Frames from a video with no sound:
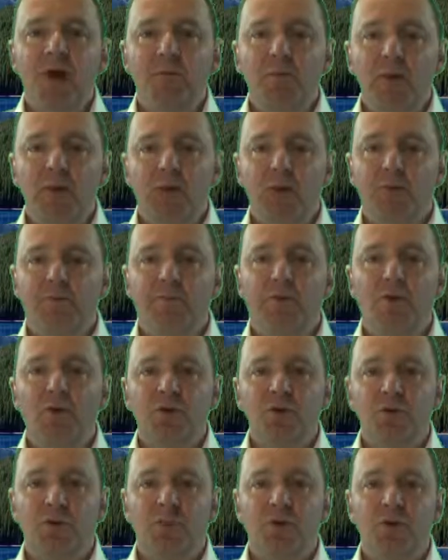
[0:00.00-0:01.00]
and we look
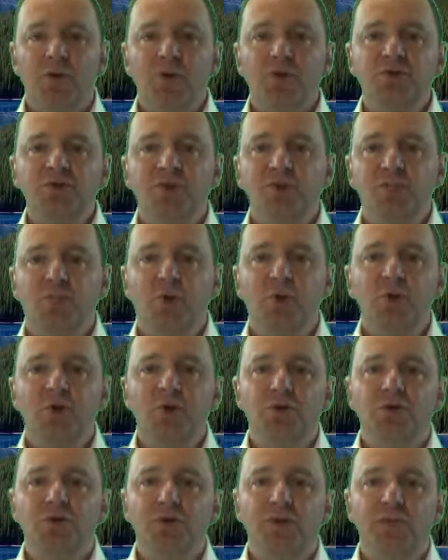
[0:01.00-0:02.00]
forward to producing more
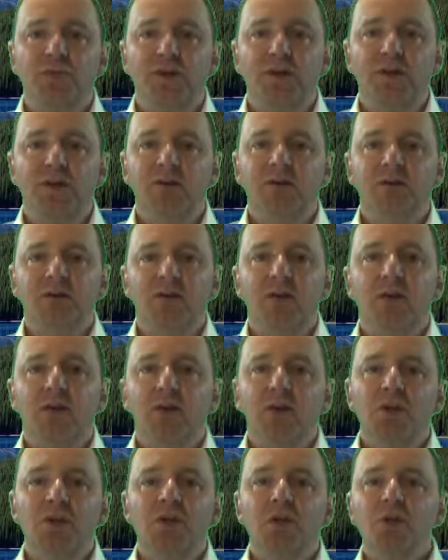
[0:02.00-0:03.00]
YouTube videos
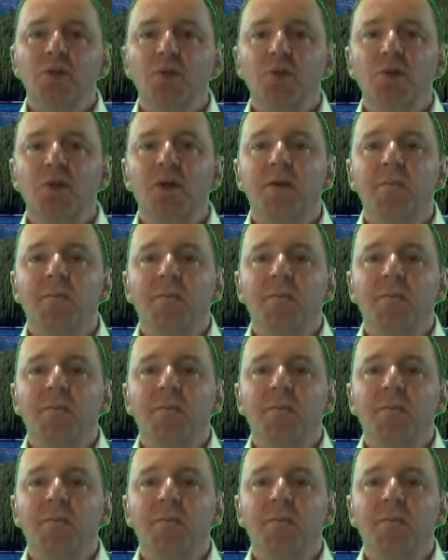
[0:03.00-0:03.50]
to